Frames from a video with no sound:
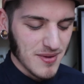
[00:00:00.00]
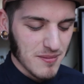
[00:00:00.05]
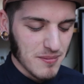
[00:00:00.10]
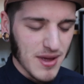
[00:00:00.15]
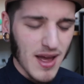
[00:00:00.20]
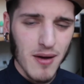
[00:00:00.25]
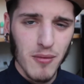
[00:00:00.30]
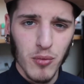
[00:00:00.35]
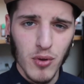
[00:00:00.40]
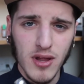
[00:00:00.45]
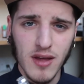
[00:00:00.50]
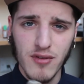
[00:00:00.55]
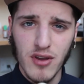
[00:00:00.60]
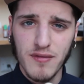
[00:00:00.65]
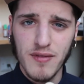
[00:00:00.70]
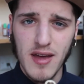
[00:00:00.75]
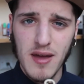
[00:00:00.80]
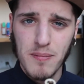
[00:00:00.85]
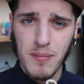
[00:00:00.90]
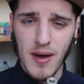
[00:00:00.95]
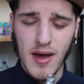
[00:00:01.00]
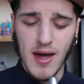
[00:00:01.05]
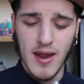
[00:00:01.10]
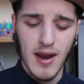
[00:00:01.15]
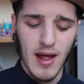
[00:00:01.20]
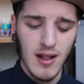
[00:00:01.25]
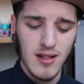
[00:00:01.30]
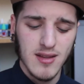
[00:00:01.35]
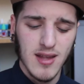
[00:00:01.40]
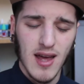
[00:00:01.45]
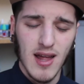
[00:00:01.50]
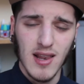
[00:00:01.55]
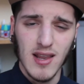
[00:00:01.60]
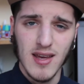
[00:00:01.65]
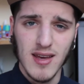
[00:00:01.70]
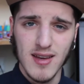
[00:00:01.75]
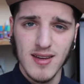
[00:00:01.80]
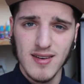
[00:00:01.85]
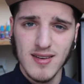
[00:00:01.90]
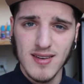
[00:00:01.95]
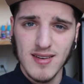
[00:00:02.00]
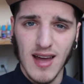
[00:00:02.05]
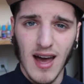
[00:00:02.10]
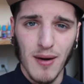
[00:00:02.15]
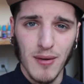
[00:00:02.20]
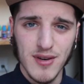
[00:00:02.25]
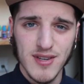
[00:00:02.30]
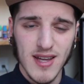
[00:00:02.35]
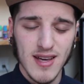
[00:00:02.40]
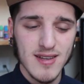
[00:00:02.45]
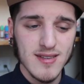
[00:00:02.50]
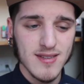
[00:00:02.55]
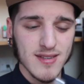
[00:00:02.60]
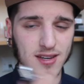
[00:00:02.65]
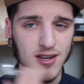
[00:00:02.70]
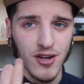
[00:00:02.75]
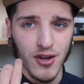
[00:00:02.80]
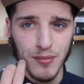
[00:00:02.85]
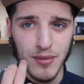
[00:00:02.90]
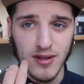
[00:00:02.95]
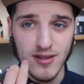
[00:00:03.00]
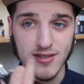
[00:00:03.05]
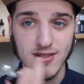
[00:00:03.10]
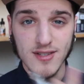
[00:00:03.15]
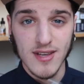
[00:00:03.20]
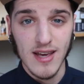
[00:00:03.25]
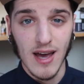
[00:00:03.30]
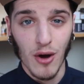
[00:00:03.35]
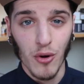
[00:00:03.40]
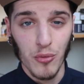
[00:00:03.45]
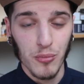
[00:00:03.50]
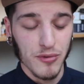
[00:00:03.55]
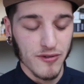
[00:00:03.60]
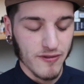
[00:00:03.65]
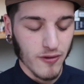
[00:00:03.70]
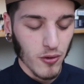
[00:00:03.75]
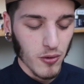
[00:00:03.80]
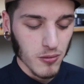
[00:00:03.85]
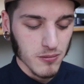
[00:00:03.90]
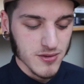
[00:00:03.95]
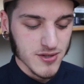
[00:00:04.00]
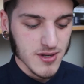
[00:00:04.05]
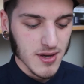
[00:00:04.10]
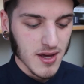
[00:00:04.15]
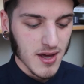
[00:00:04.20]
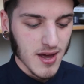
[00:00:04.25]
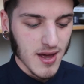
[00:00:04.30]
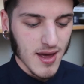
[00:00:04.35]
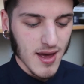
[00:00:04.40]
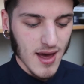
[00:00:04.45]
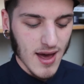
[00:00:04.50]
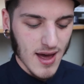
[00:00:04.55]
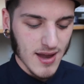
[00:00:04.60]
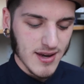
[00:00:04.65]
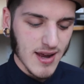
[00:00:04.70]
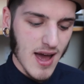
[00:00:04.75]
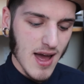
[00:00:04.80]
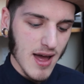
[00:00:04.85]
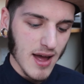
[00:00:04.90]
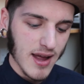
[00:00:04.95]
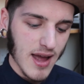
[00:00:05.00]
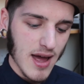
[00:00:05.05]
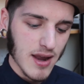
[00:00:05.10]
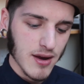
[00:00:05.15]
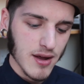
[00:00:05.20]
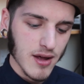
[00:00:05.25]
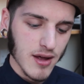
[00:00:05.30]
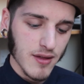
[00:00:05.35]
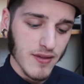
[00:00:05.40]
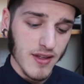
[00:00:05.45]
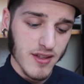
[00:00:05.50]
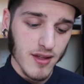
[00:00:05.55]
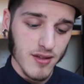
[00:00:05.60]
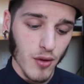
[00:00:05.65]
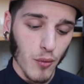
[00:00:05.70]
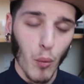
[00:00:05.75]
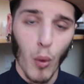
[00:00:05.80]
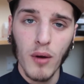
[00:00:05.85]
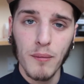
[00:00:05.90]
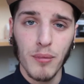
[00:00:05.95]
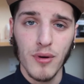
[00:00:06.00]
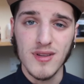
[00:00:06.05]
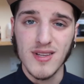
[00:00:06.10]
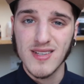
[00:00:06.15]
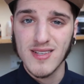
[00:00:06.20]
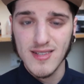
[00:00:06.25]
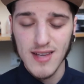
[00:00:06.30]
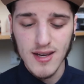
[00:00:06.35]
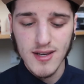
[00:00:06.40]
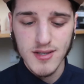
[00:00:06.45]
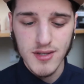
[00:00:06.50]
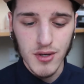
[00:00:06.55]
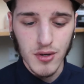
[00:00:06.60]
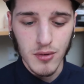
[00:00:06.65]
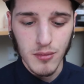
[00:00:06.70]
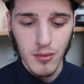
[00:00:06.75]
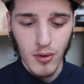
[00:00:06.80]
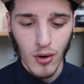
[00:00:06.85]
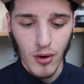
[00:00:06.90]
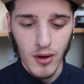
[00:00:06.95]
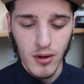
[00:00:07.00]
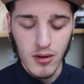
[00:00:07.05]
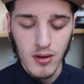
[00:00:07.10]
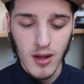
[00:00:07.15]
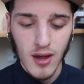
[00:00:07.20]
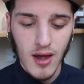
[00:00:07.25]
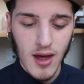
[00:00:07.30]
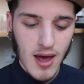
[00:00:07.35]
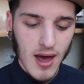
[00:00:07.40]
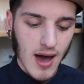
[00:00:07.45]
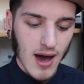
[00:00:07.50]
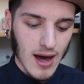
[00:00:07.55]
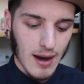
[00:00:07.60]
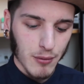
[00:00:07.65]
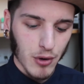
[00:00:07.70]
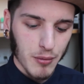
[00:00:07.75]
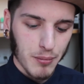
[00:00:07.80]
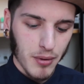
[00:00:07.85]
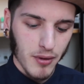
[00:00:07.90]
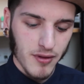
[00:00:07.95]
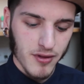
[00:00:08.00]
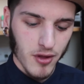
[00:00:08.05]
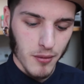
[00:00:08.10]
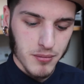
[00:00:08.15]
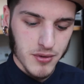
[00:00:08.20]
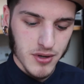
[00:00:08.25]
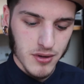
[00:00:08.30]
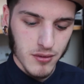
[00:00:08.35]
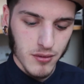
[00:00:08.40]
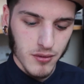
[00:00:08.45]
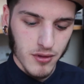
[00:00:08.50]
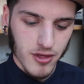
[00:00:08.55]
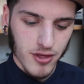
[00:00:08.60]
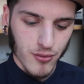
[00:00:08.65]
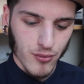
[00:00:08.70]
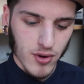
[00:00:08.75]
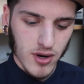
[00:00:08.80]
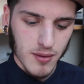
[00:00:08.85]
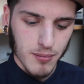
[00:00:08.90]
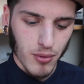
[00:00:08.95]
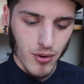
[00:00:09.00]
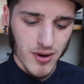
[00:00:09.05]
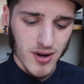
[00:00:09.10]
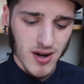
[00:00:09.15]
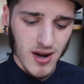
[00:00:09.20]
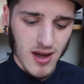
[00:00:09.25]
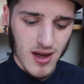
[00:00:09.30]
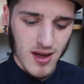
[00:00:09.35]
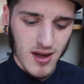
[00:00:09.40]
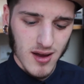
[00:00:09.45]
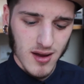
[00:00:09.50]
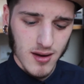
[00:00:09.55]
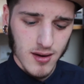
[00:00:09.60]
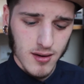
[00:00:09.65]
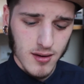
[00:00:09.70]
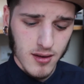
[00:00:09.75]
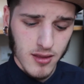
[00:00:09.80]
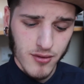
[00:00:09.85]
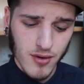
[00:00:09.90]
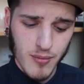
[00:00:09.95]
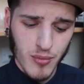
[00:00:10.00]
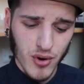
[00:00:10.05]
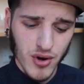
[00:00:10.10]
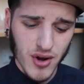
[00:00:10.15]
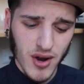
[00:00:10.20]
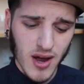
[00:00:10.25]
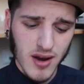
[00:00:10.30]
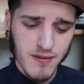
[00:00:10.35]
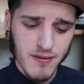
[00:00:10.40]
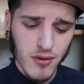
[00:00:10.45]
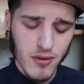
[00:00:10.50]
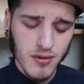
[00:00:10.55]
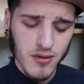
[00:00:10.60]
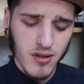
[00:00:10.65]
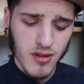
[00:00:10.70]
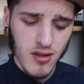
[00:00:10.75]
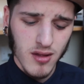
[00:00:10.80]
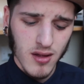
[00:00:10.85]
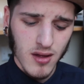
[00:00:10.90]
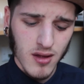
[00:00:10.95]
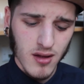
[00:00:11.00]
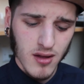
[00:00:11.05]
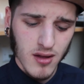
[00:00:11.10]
But yeah, we'll give it a vape, and I'll tell you how it tastes, and you're going to be able to see how it performs. And yeah, again, this is a 1.6 ohm coil, and I'm going to put this up to 3.9 volts.